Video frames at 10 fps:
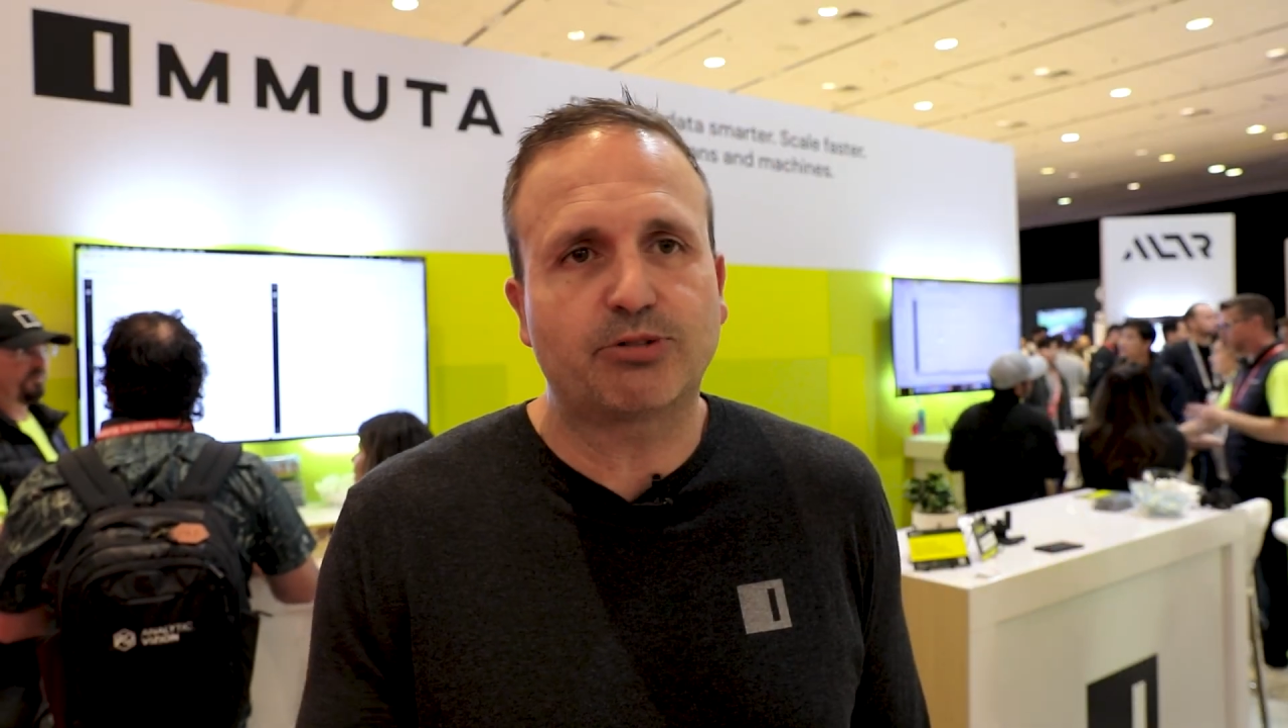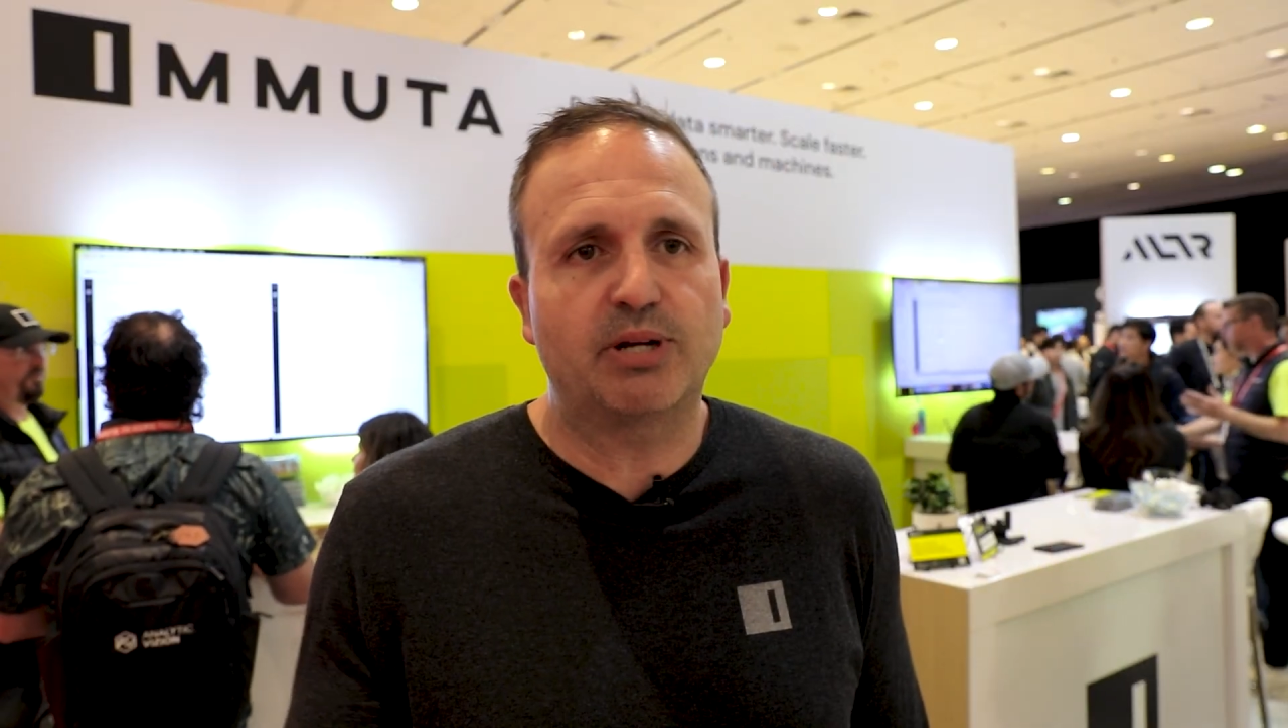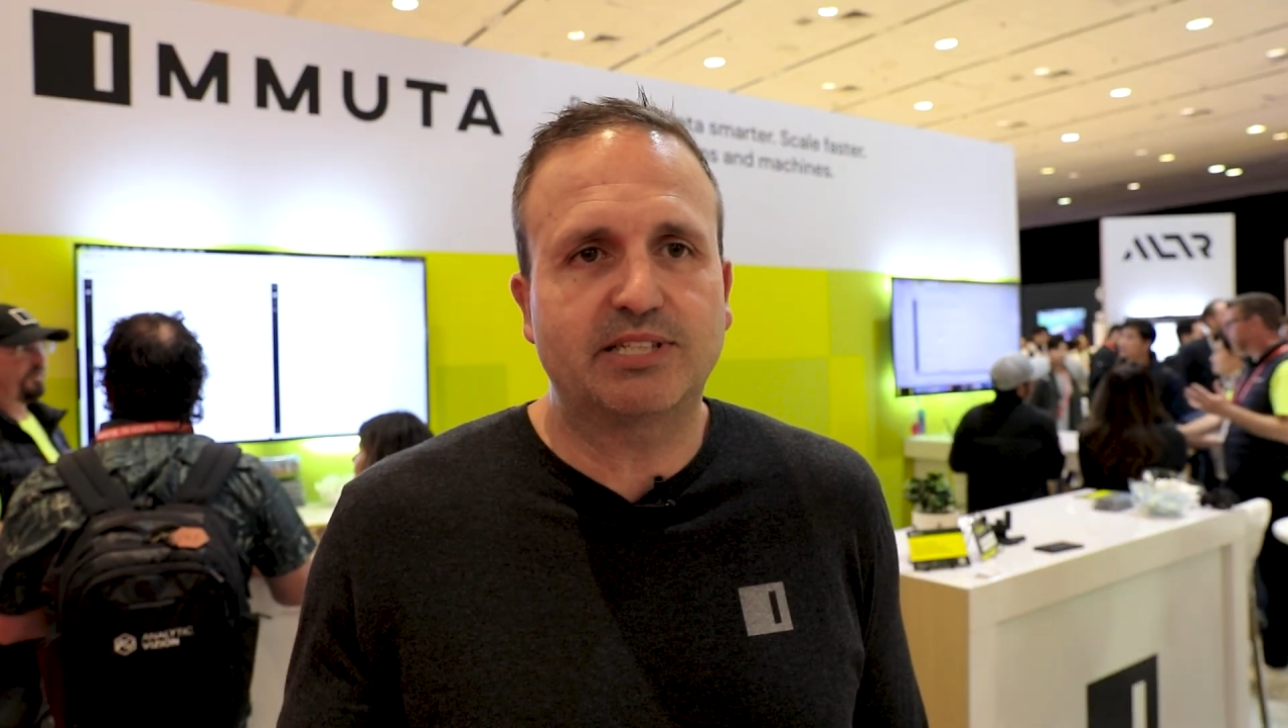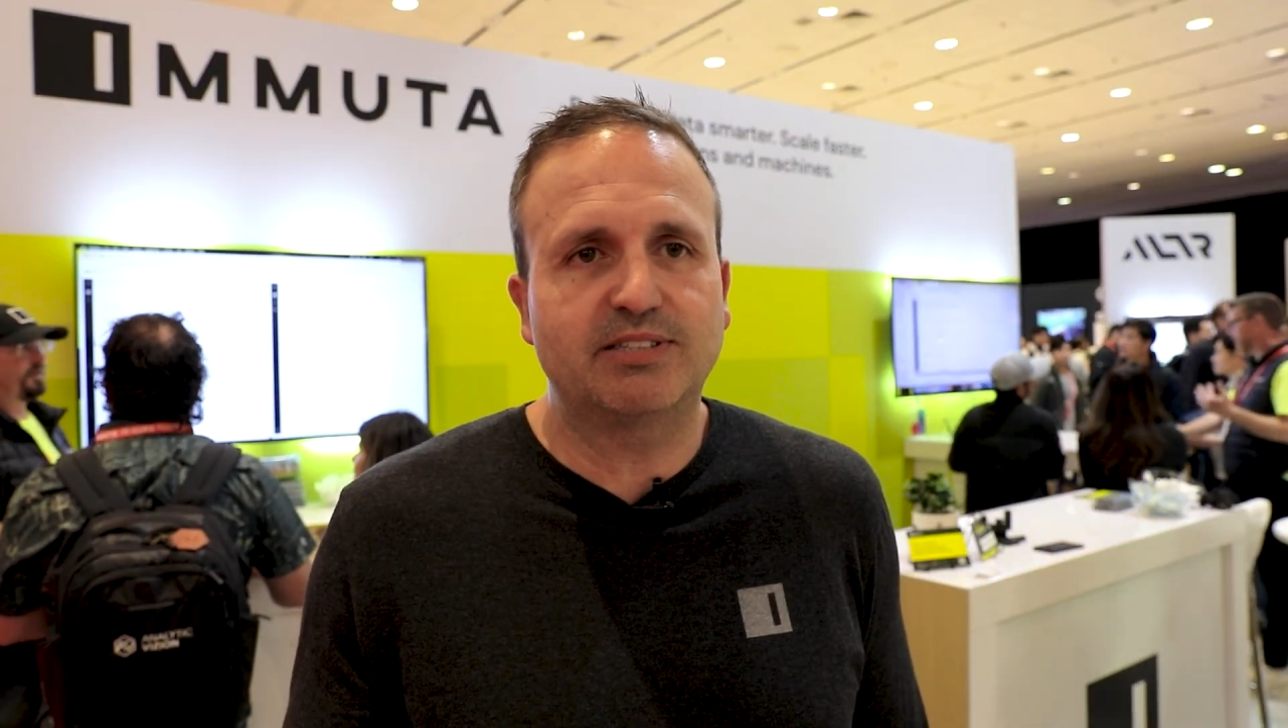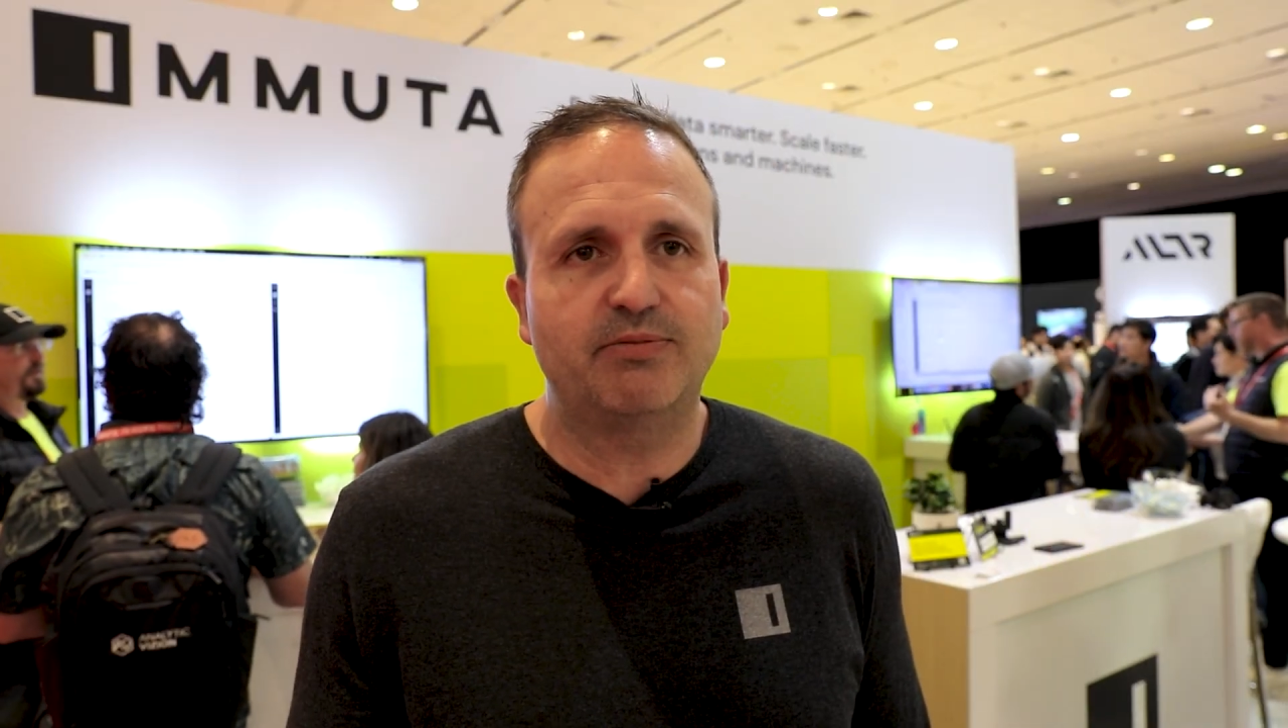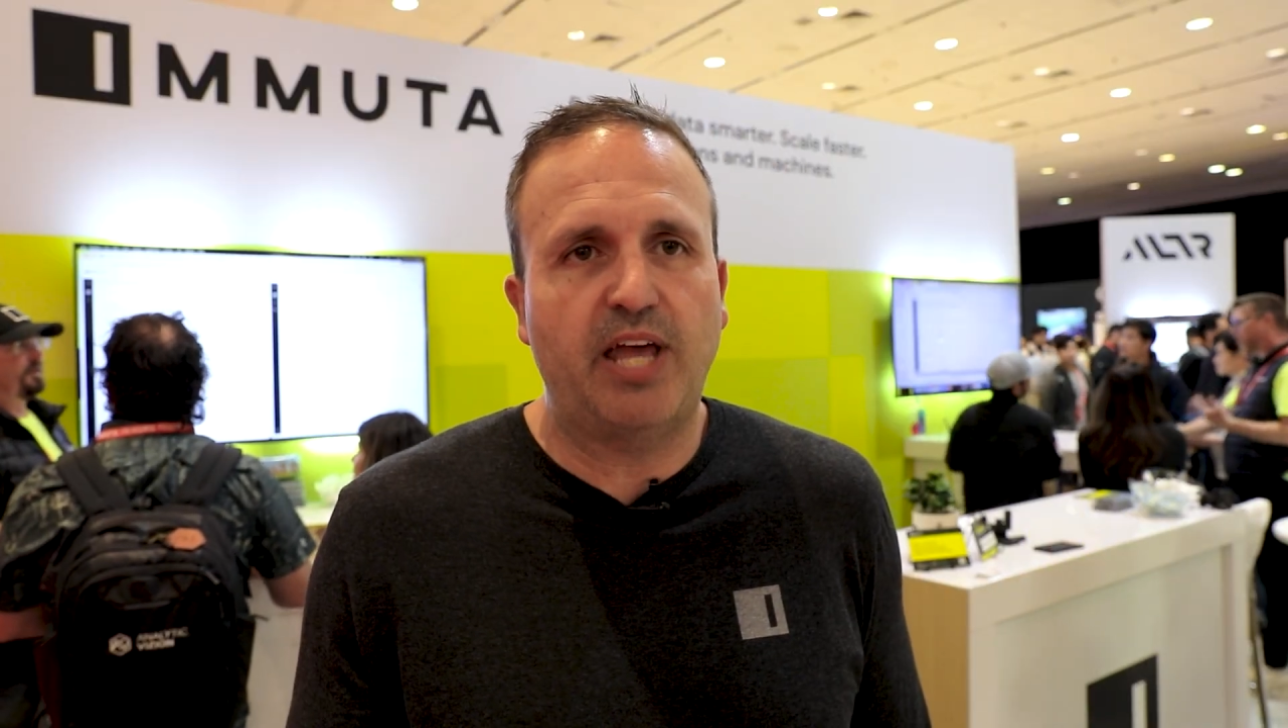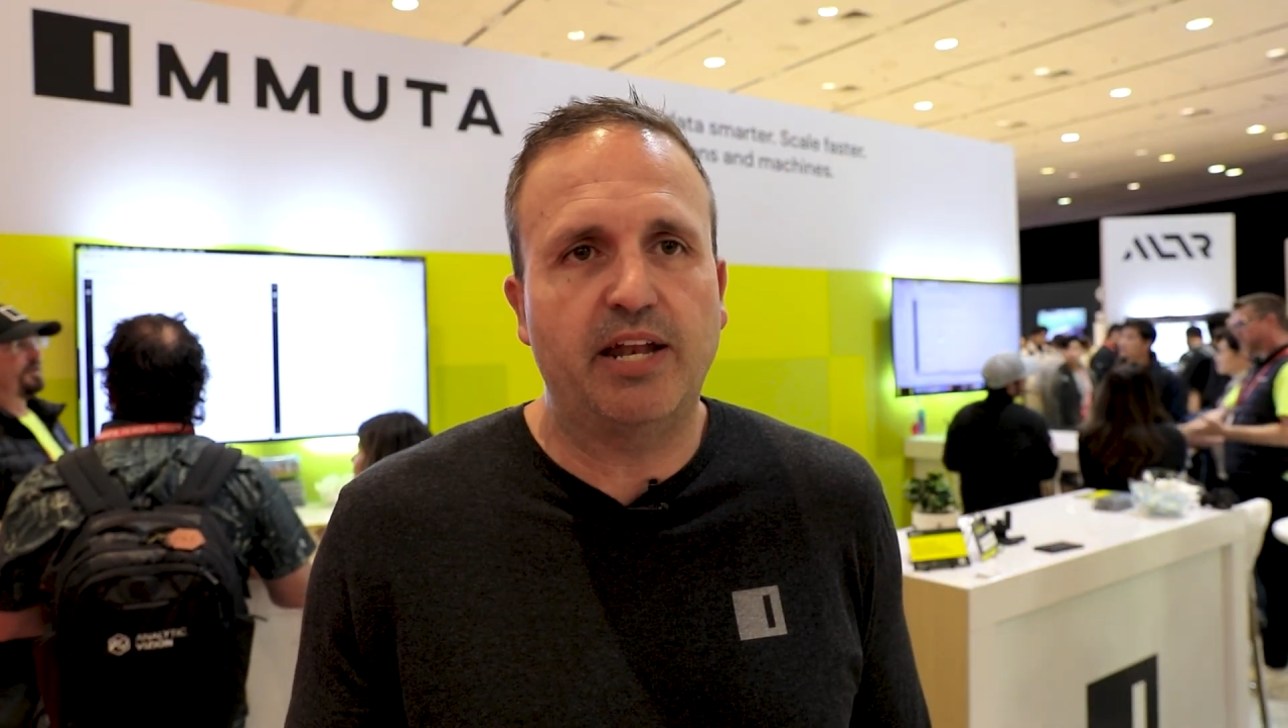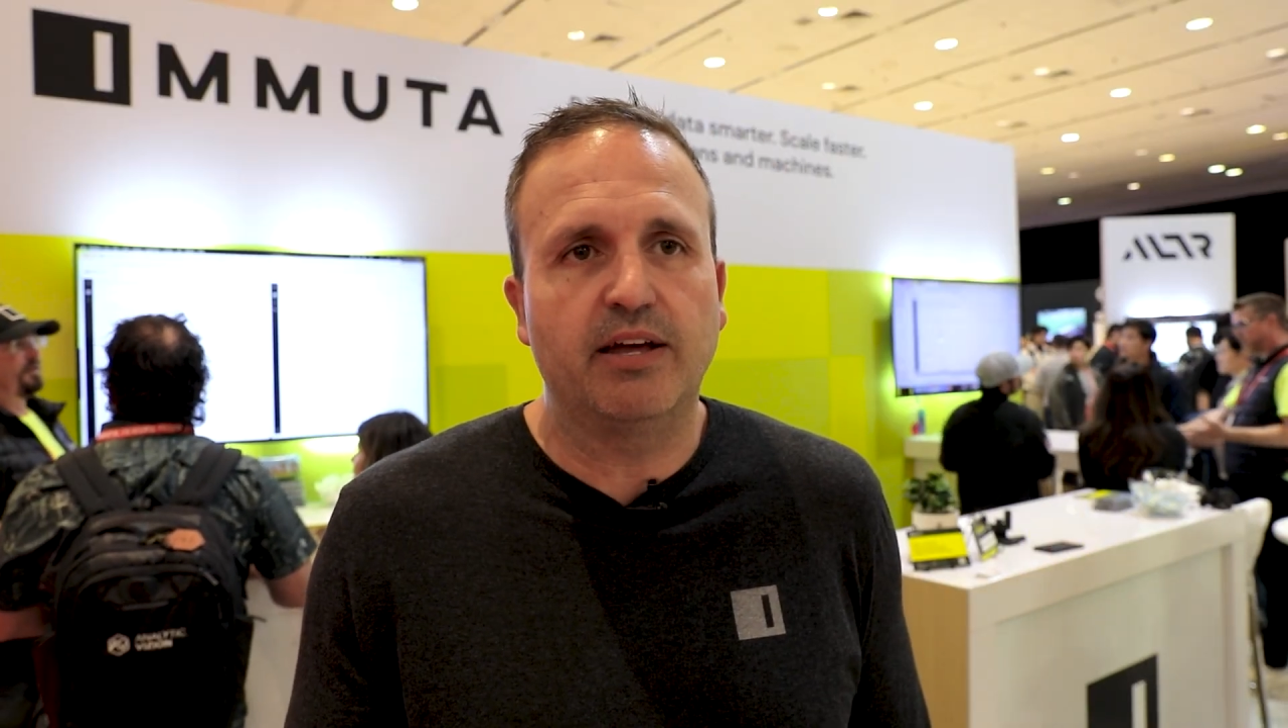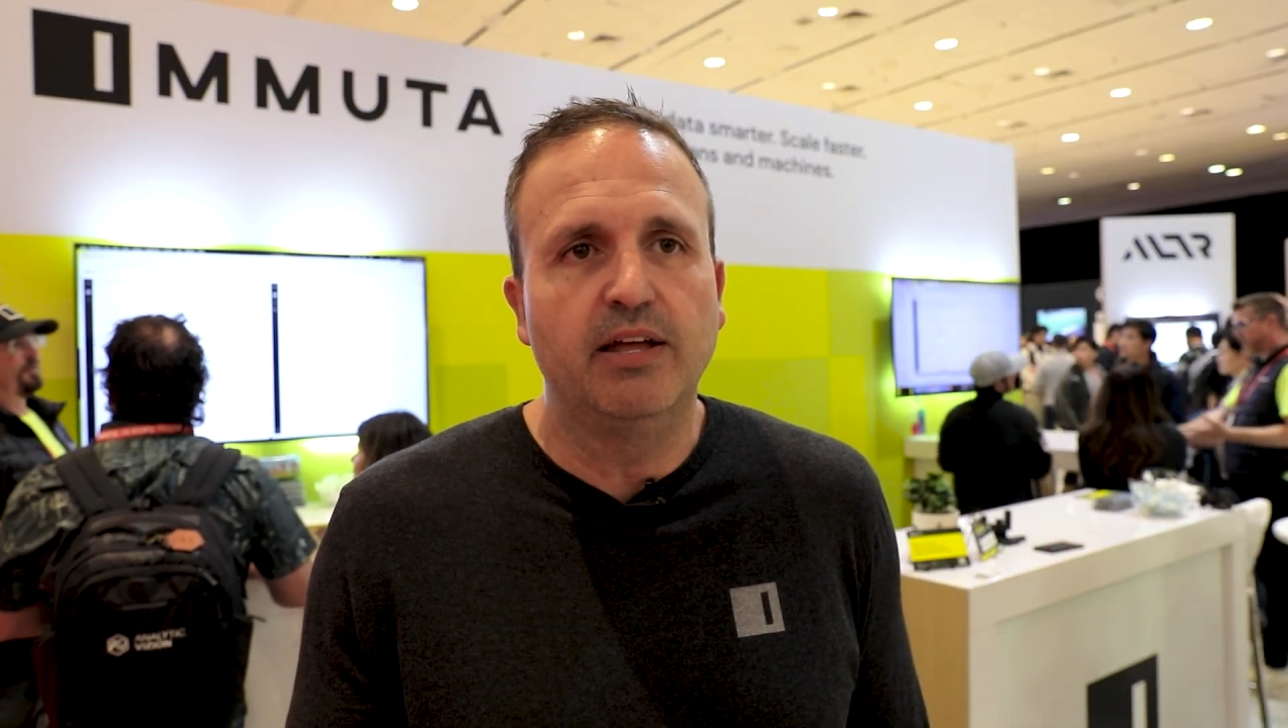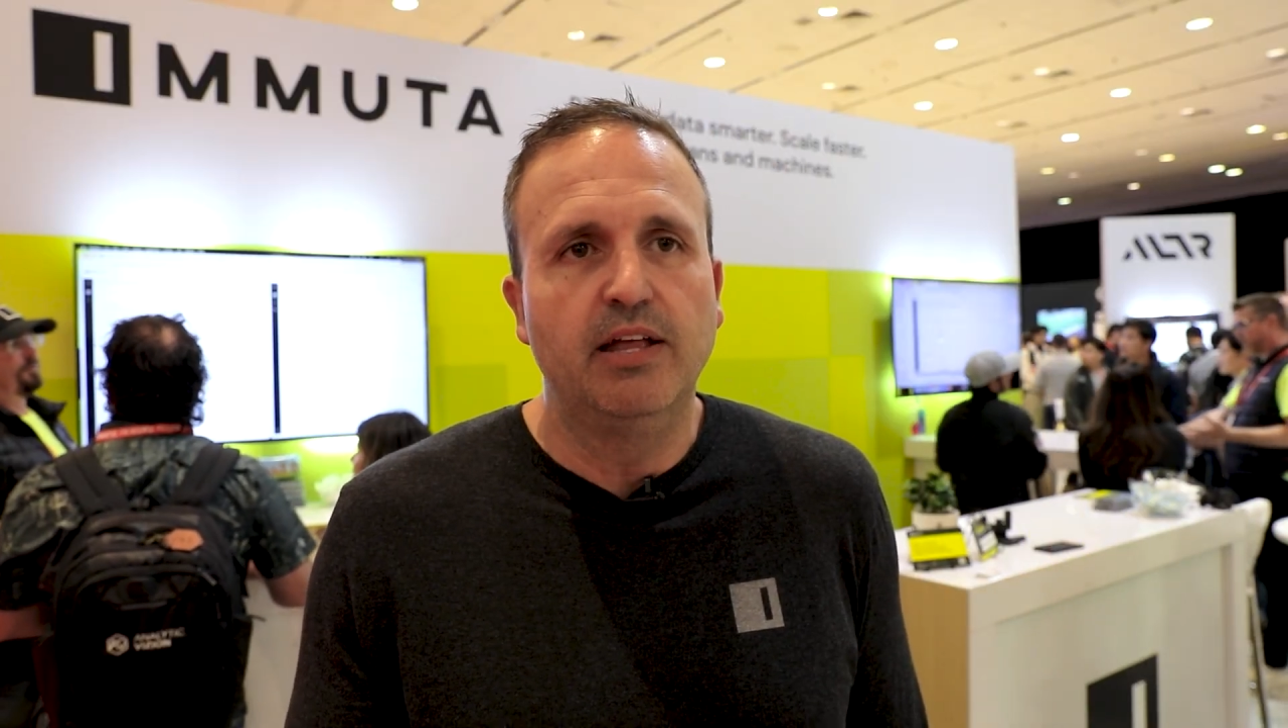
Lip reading: questions of data.